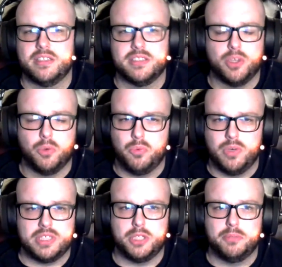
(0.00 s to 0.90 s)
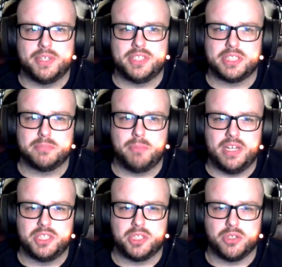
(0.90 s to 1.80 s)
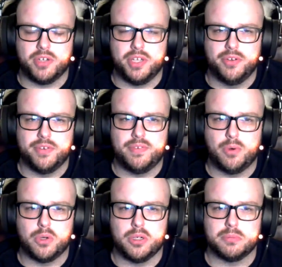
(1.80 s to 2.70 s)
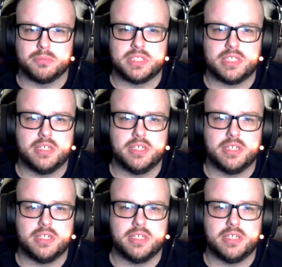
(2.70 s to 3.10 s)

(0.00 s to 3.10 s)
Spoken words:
Don't want too much expenditure on uniforms.